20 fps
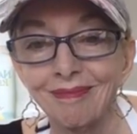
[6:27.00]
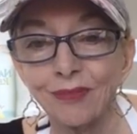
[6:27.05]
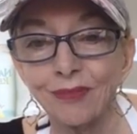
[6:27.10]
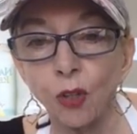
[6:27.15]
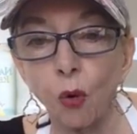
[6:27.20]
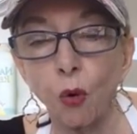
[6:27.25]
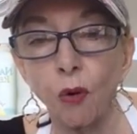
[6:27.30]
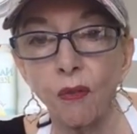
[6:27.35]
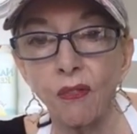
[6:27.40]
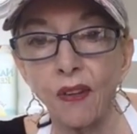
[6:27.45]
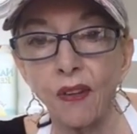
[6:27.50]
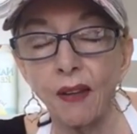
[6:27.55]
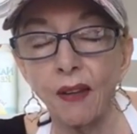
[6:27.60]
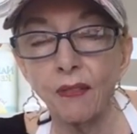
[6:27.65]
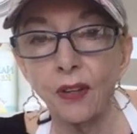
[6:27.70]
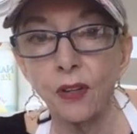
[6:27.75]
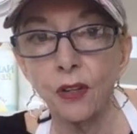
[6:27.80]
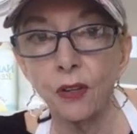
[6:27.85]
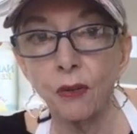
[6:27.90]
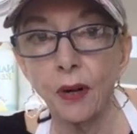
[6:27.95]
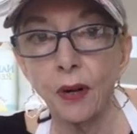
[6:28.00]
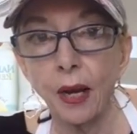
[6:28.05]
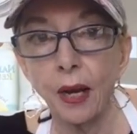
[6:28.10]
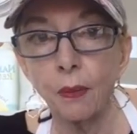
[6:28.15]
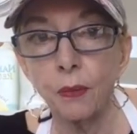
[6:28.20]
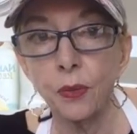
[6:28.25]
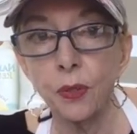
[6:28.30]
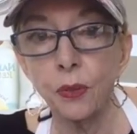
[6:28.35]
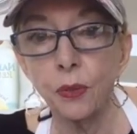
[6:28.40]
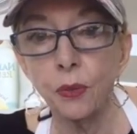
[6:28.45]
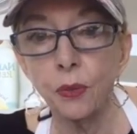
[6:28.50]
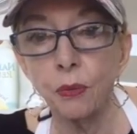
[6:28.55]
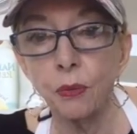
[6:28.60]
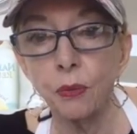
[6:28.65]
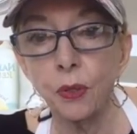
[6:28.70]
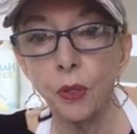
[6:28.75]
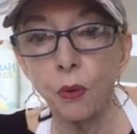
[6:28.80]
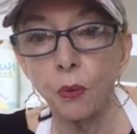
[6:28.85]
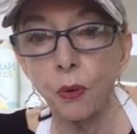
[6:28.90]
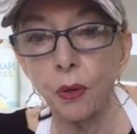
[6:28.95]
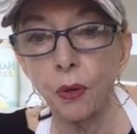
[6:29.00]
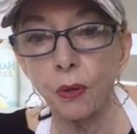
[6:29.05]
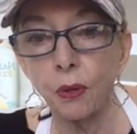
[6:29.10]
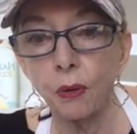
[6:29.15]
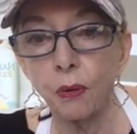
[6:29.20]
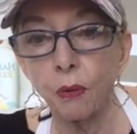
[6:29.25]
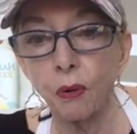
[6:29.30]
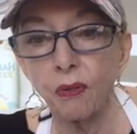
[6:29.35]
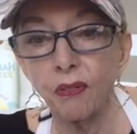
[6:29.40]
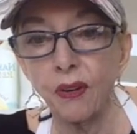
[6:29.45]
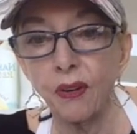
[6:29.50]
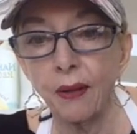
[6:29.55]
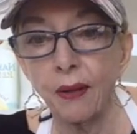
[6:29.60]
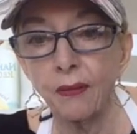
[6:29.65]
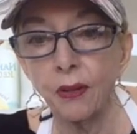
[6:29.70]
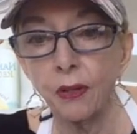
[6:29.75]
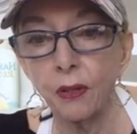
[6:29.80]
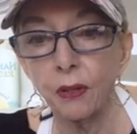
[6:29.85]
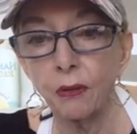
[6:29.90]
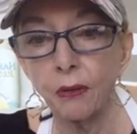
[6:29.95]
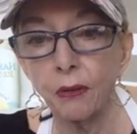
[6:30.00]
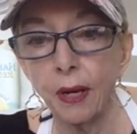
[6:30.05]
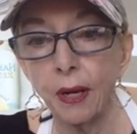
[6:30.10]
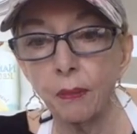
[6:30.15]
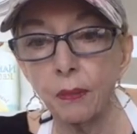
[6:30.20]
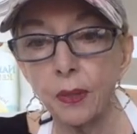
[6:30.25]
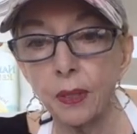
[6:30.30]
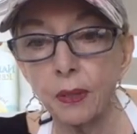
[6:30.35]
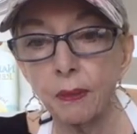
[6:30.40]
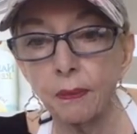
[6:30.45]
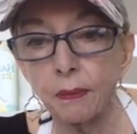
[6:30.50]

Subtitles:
Or 500 grams. 2 1/4 or 500 grams.